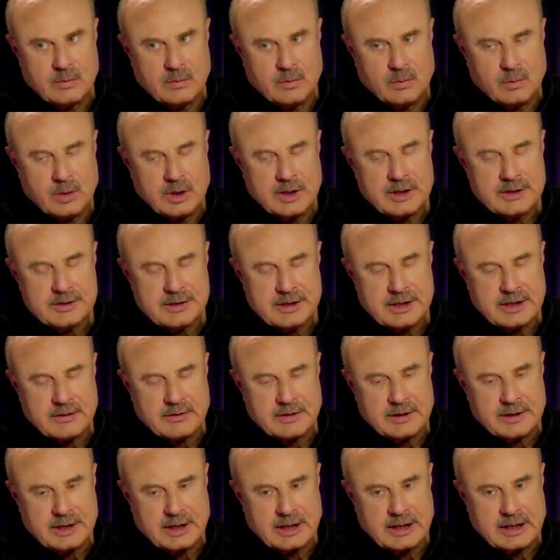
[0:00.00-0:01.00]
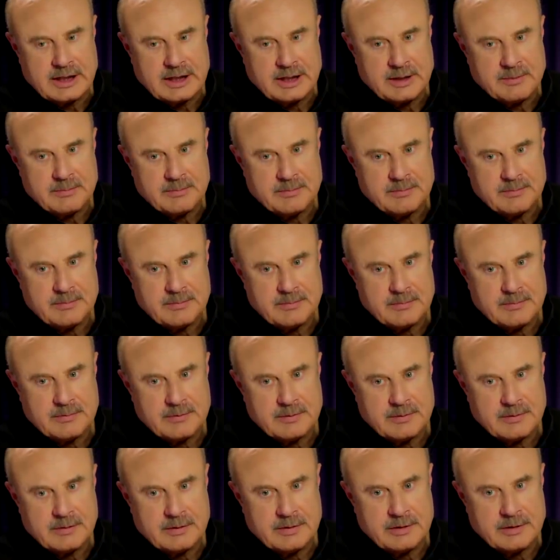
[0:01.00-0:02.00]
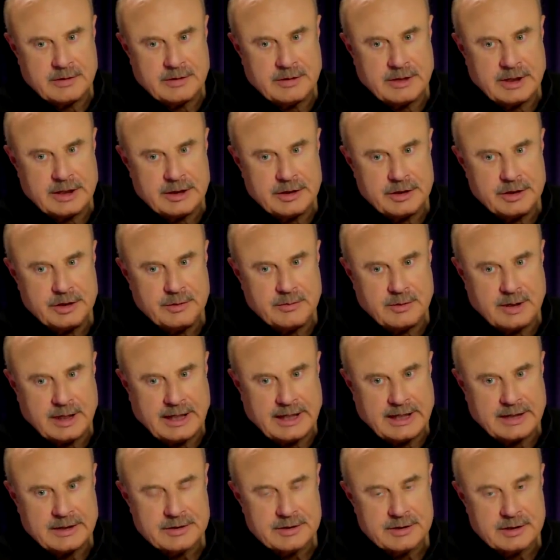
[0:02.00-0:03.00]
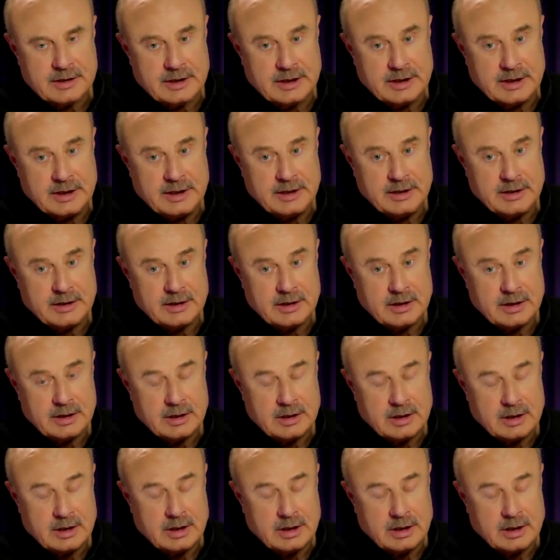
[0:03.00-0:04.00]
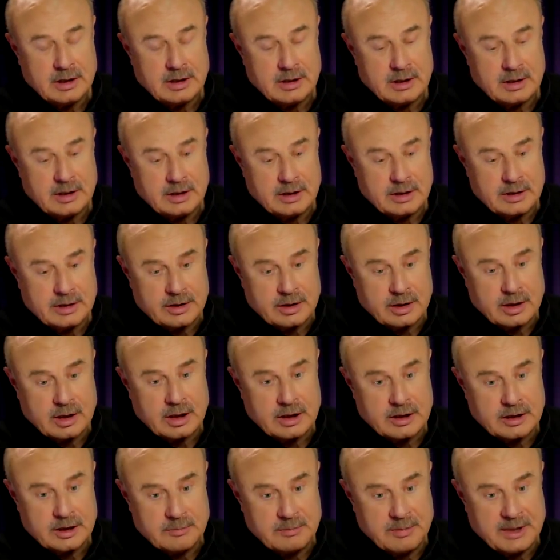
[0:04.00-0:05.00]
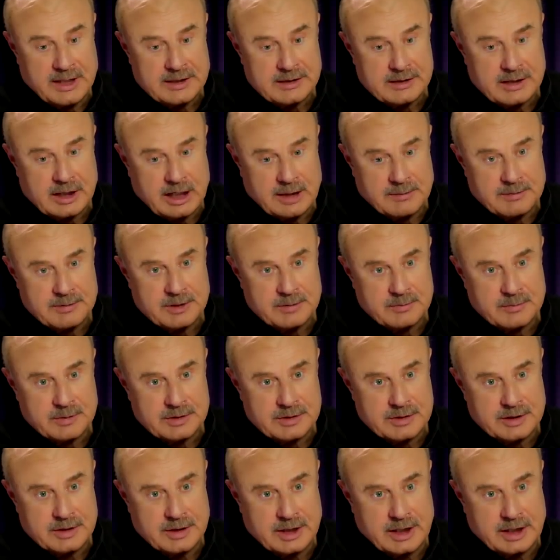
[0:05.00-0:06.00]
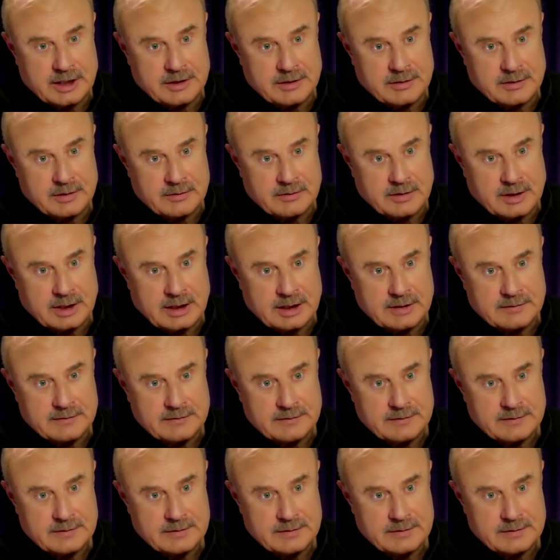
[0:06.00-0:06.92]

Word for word: Was there a time that you actually thought the best option was to take your own life?